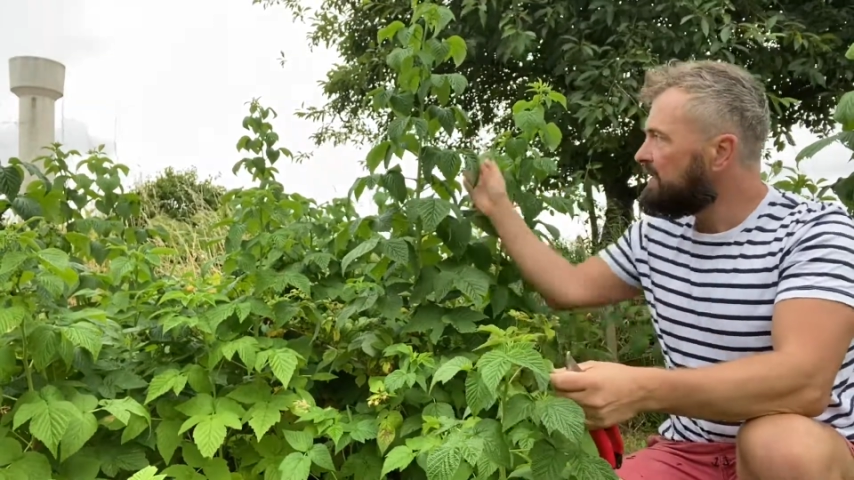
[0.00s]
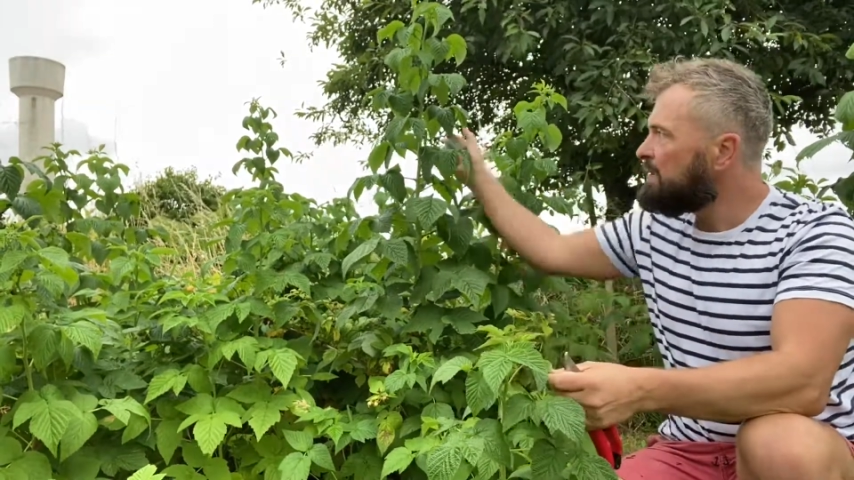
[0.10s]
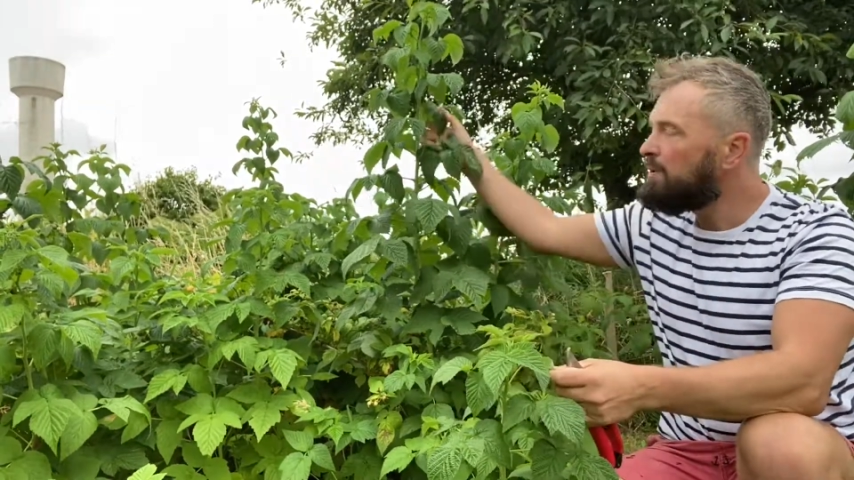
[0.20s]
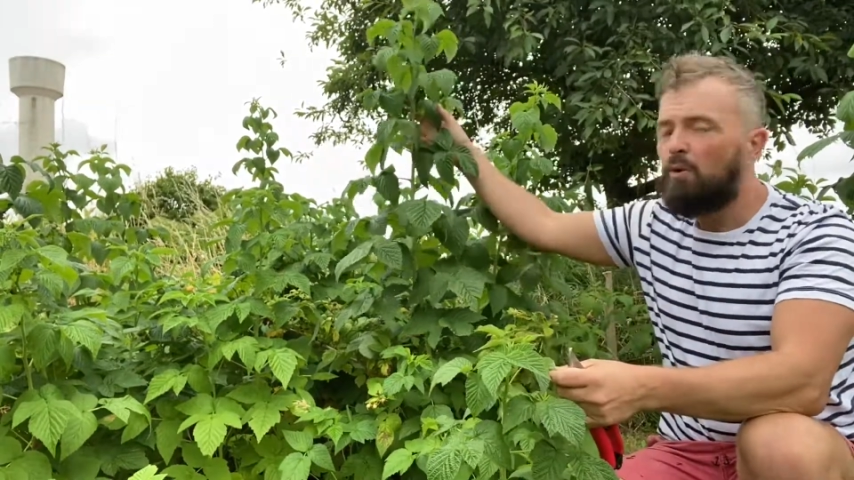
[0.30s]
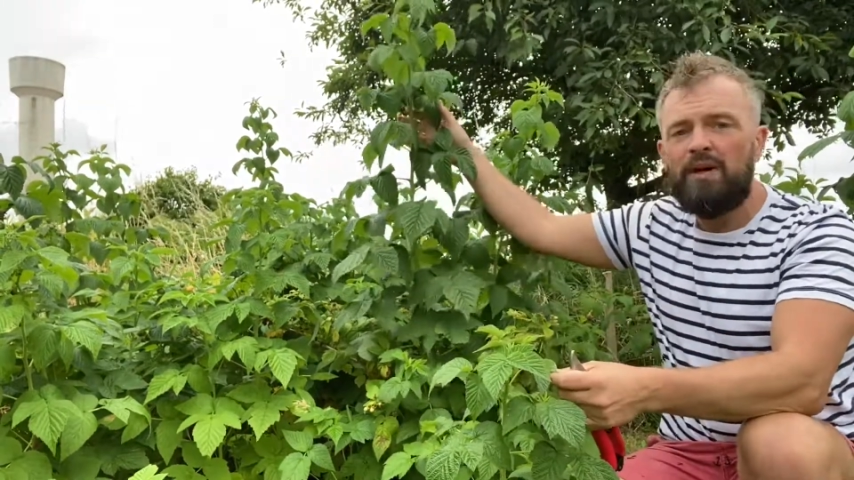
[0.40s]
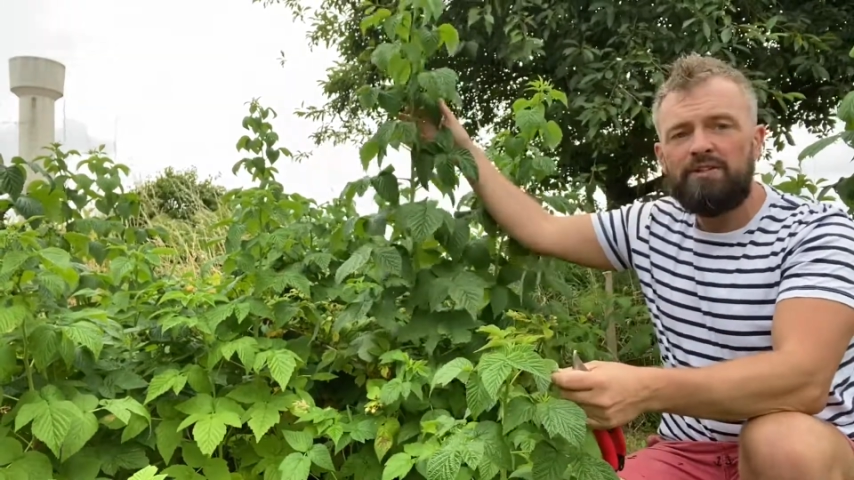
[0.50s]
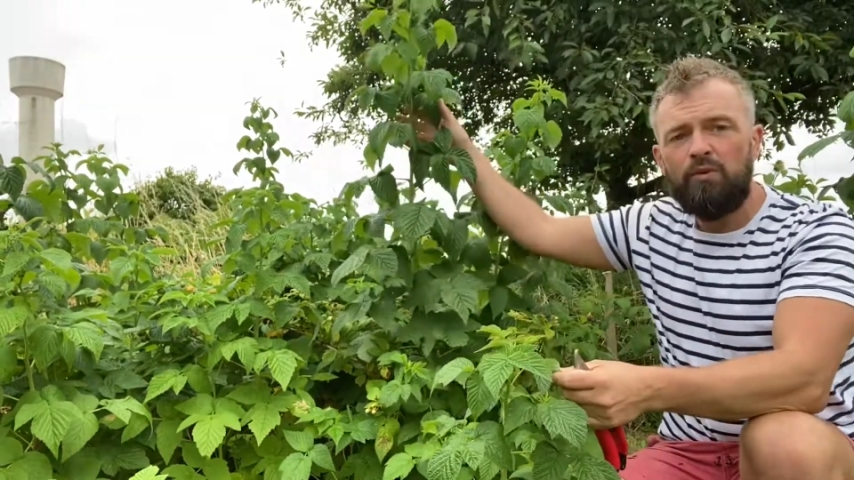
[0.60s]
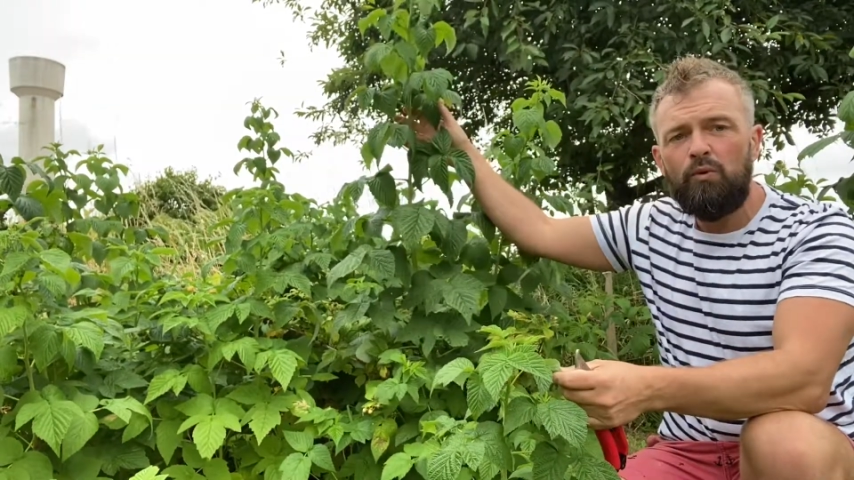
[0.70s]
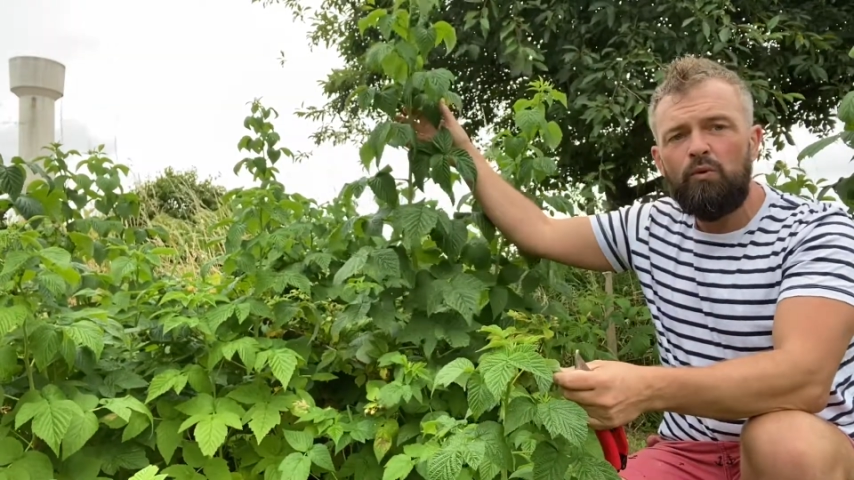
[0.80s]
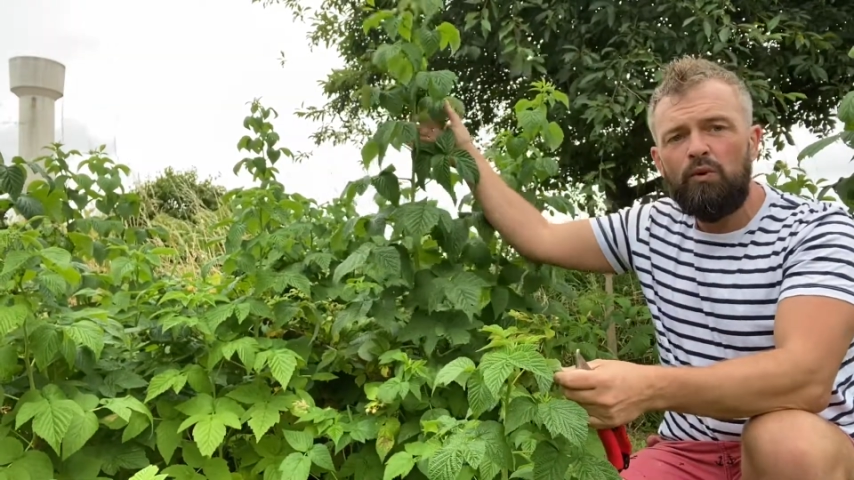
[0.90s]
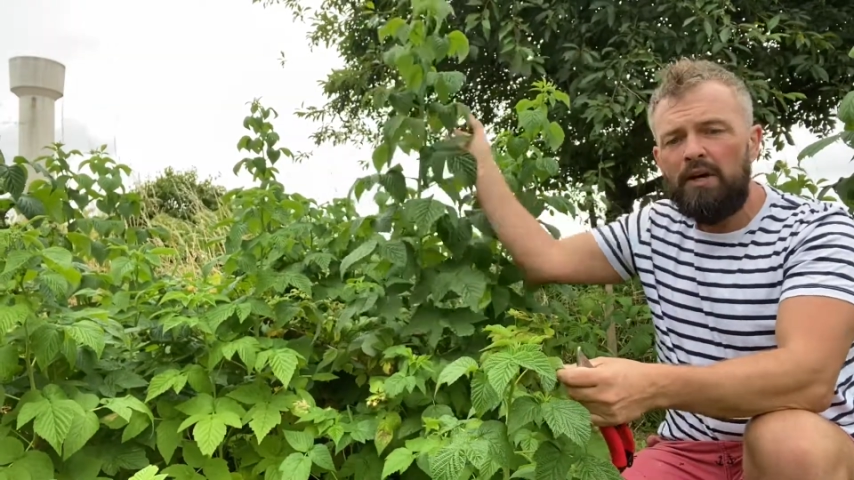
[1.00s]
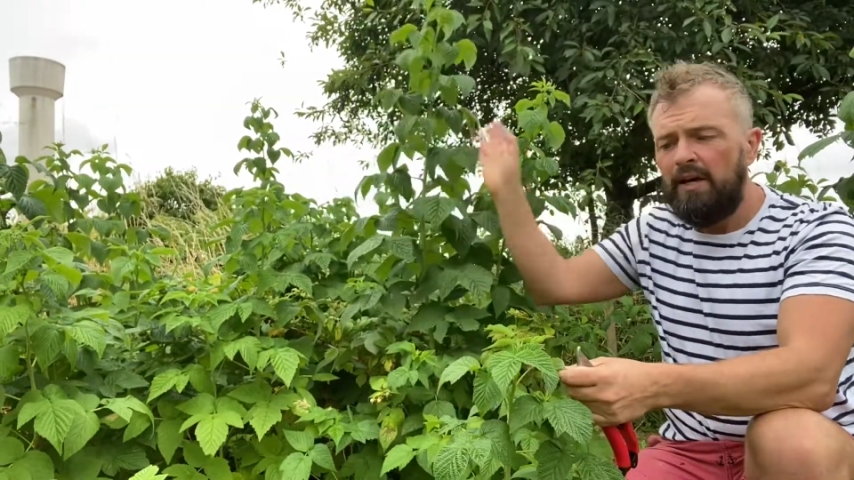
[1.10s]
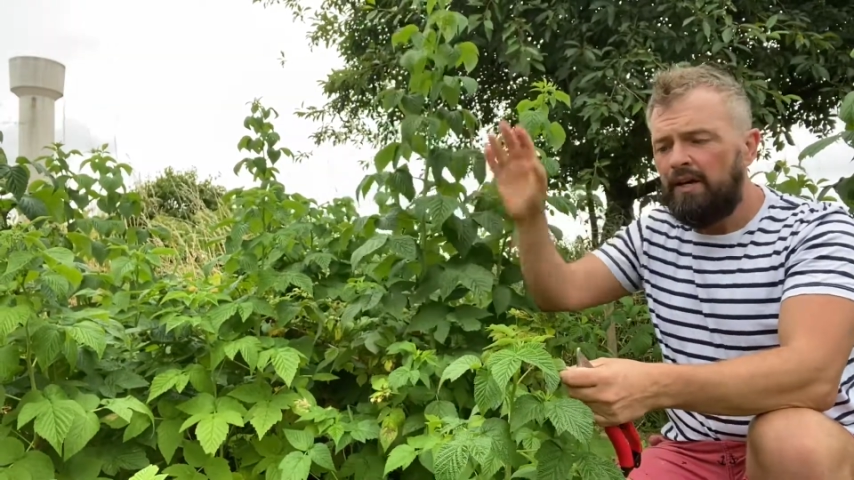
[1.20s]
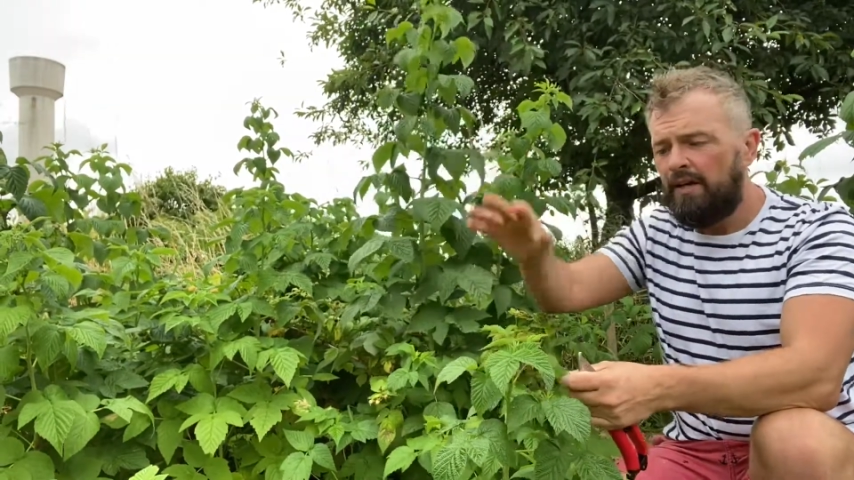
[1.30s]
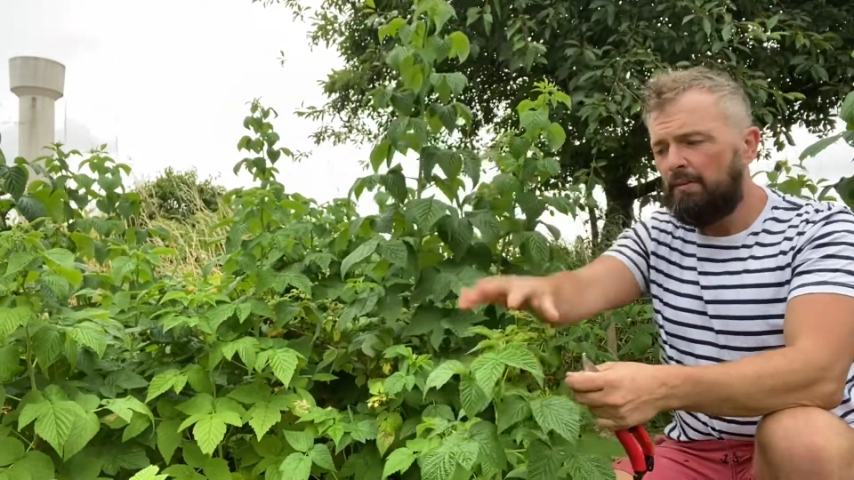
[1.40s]
and it can be quite tall,
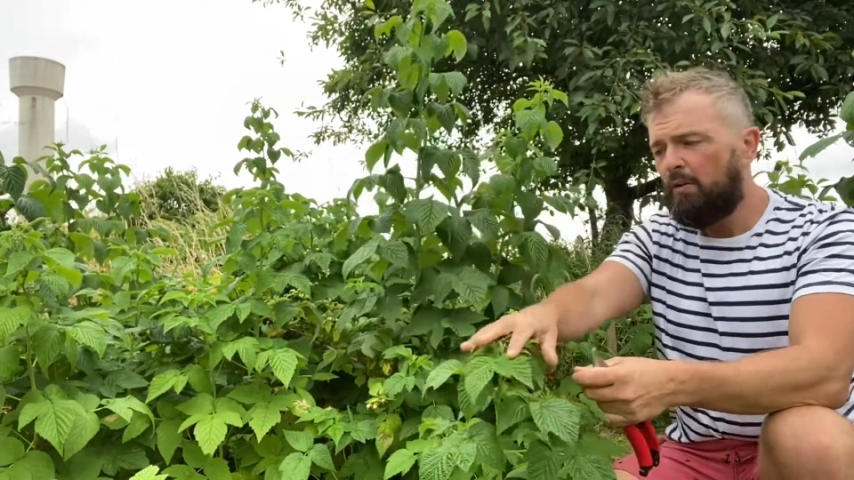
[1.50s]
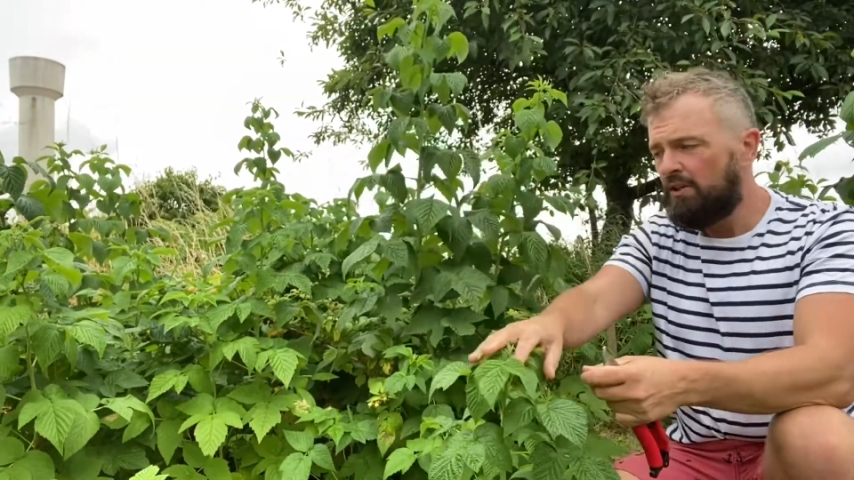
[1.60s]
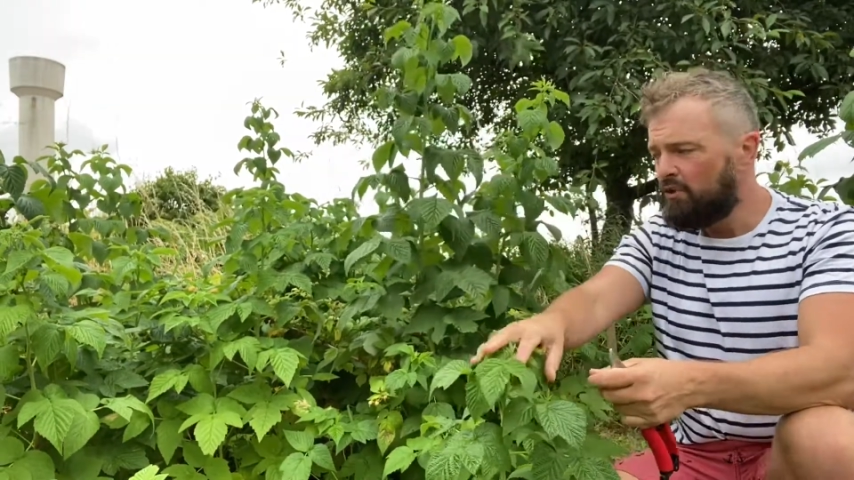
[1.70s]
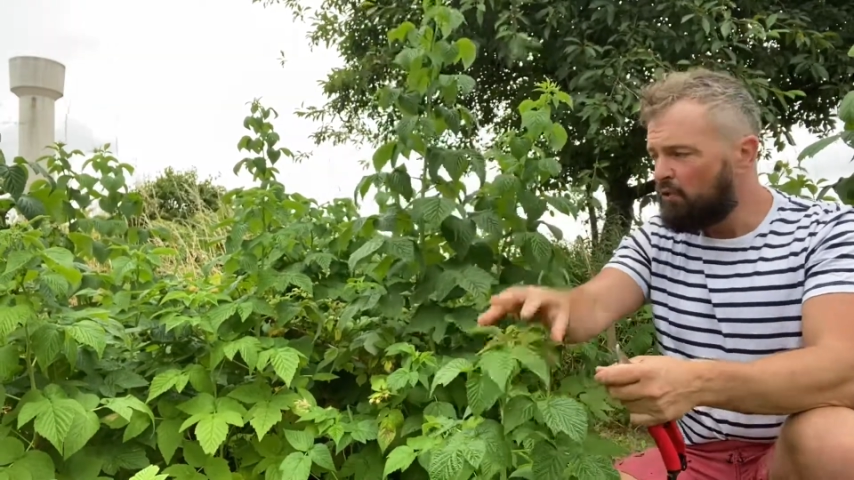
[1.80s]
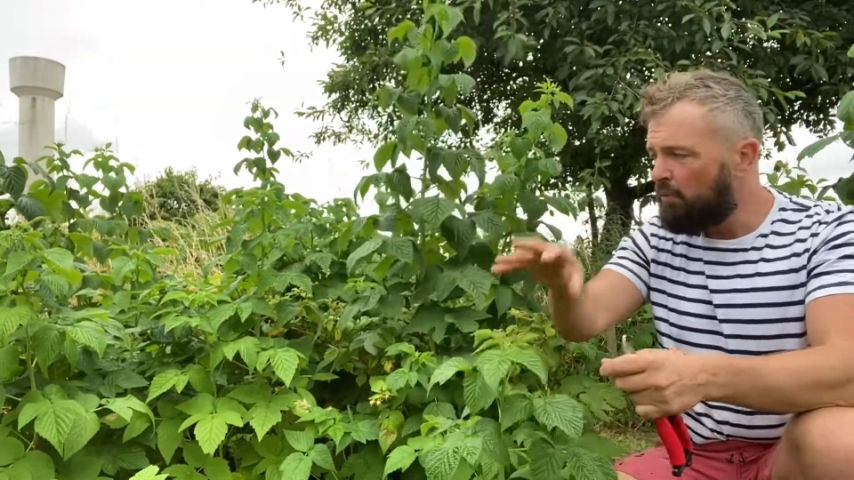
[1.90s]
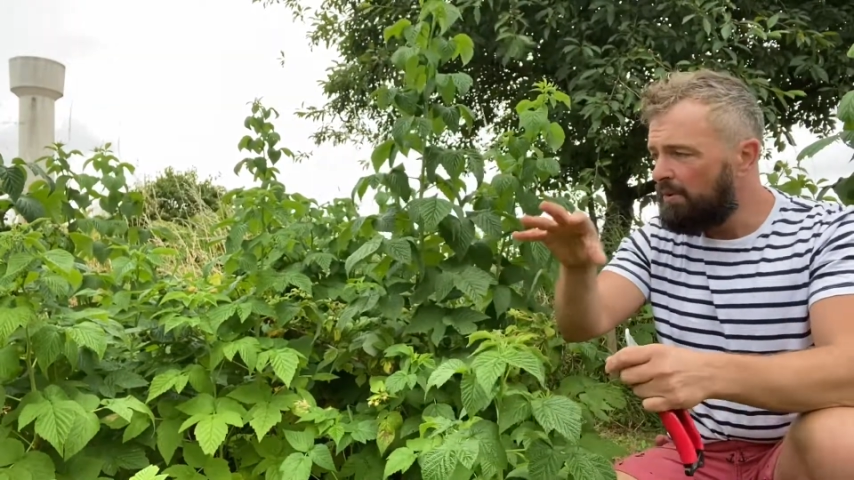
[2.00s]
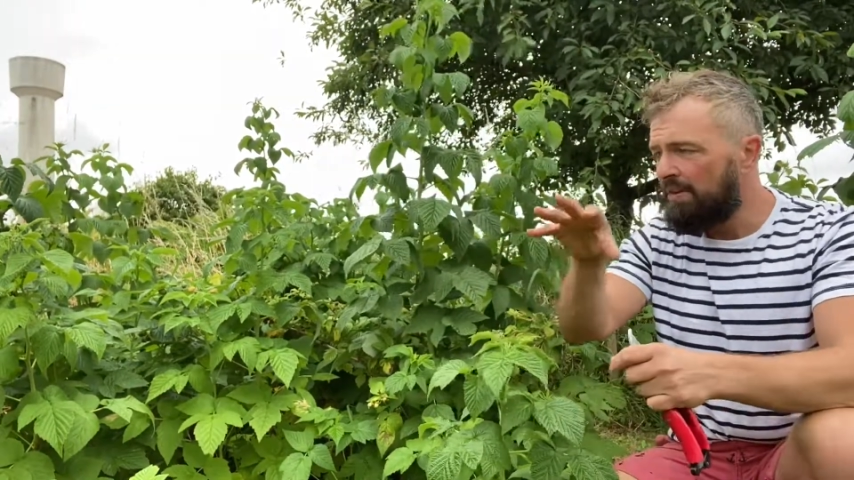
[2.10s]
it can be quite short,